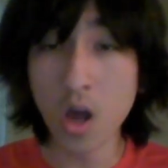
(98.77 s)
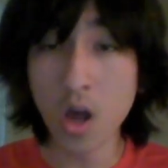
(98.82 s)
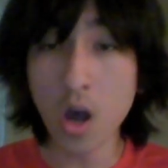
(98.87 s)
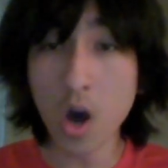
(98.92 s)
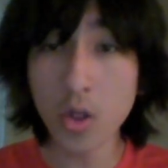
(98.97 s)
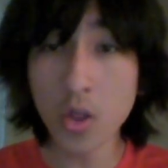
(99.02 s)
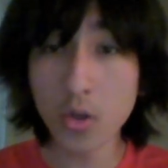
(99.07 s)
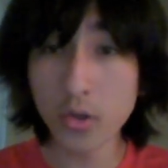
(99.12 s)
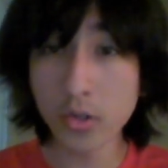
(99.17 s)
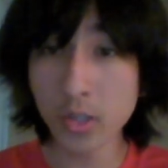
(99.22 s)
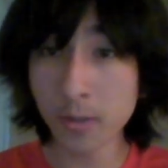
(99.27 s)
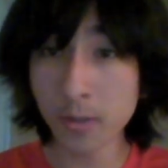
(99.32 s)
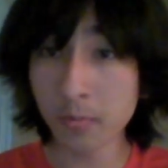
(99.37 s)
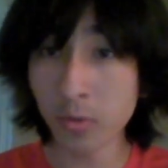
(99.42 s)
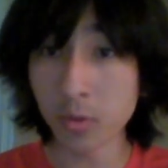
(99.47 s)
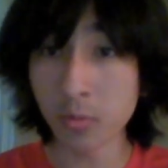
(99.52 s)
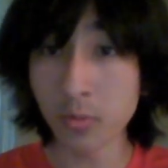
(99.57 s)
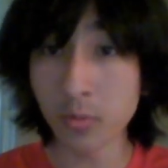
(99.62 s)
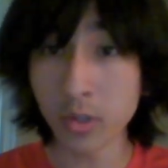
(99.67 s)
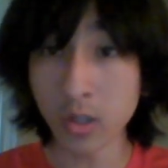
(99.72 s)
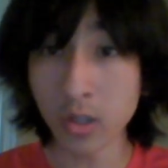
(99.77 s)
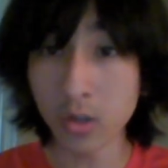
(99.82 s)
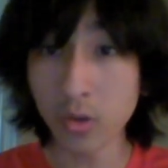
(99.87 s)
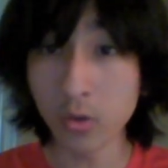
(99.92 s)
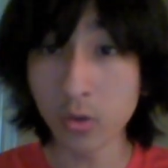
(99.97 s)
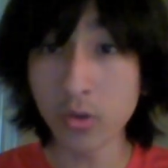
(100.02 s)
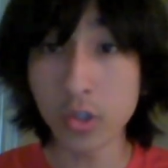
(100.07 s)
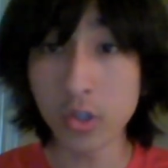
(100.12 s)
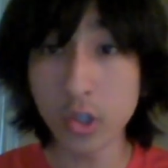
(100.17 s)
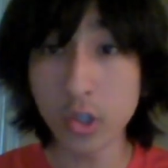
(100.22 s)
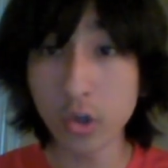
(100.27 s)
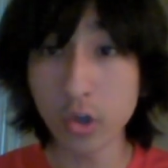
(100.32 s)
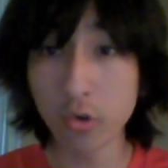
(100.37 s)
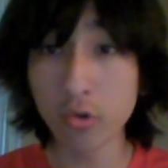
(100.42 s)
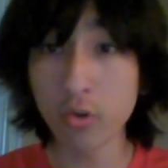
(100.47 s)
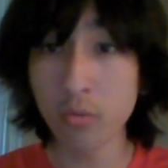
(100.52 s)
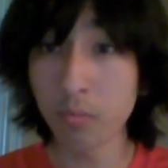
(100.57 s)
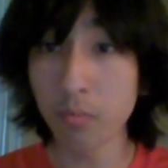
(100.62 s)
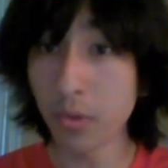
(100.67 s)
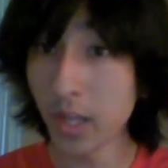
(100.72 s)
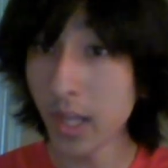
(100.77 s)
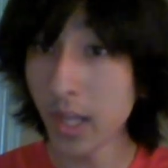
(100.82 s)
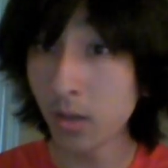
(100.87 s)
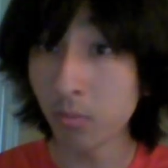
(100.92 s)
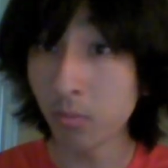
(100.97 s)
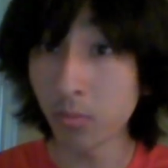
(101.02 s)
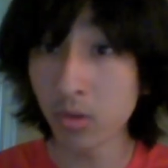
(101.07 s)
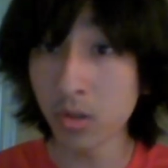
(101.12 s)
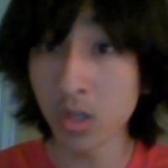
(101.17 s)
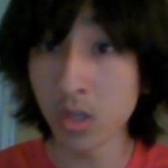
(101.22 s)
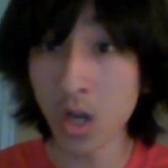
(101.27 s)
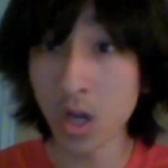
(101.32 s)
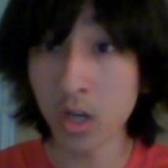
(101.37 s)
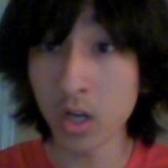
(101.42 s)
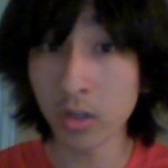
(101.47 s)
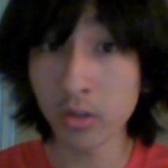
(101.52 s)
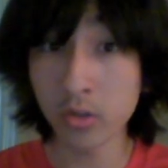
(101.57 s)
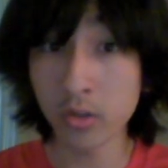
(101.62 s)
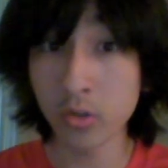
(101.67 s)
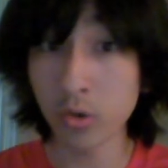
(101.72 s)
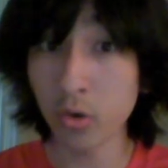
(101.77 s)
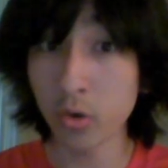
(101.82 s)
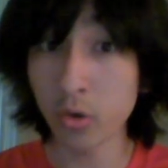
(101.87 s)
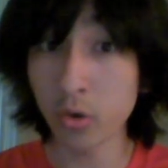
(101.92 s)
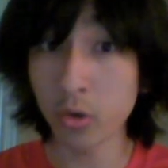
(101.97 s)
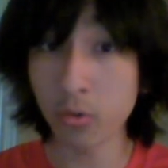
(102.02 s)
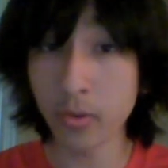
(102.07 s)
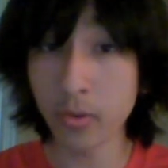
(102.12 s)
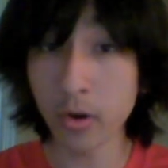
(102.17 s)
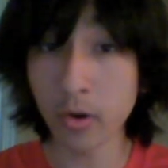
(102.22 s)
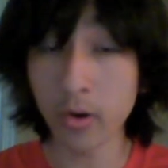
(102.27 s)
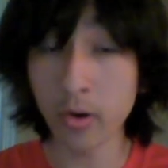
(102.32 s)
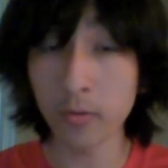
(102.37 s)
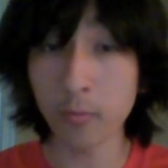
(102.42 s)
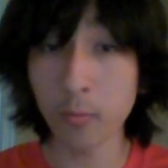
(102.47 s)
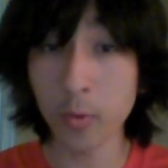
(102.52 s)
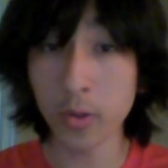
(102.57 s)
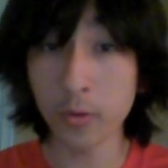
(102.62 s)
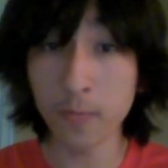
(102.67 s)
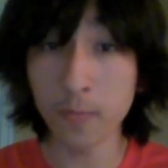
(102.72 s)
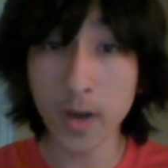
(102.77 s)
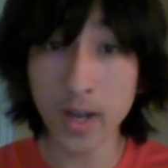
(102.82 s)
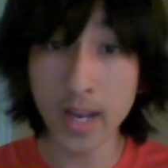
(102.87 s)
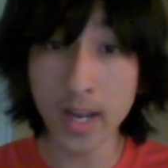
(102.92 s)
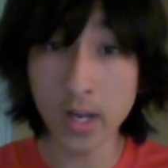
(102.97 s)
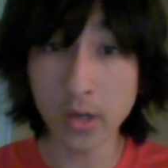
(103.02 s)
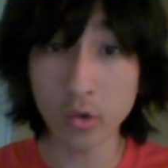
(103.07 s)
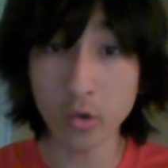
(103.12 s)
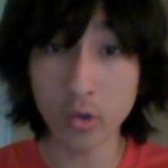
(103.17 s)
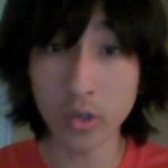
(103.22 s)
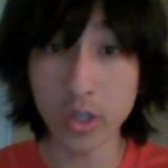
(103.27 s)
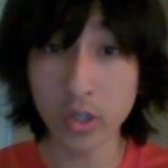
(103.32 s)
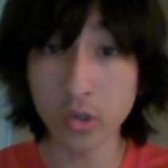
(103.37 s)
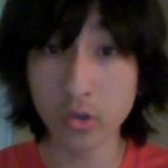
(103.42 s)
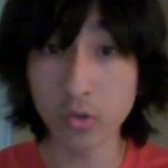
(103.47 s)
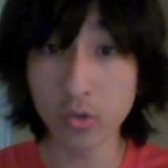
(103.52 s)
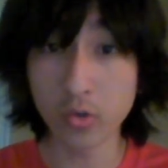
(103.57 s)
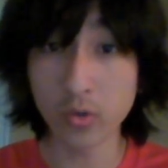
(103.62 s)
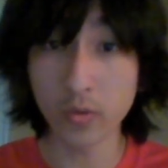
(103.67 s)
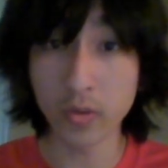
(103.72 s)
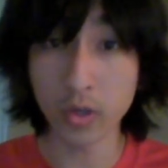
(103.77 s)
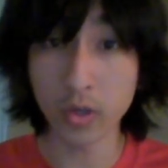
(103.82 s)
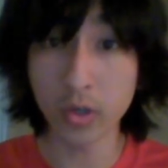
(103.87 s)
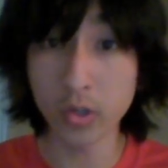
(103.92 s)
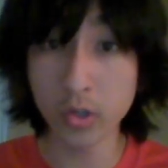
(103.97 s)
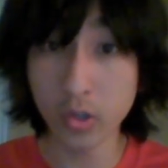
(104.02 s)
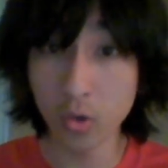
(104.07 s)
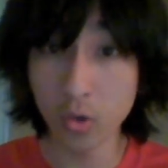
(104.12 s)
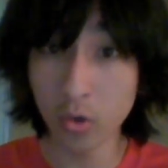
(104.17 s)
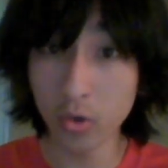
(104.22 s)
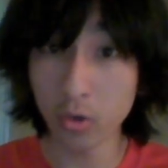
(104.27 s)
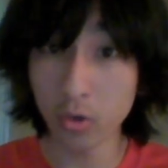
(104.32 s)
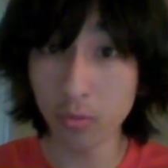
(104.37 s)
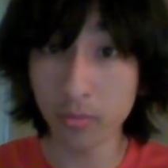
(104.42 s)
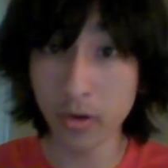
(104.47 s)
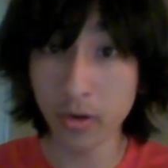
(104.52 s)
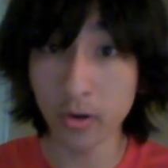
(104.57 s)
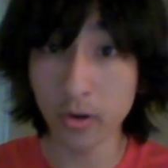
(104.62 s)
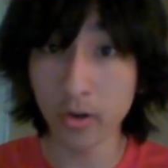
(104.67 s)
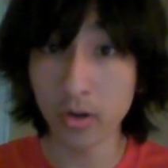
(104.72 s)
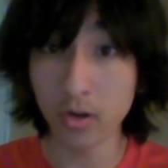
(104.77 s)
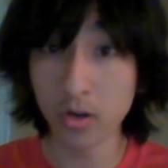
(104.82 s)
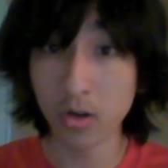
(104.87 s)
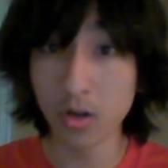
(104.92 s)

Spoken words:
Other symptoms include the children blame the non-custodial parent for the financial issues of the custodial parent,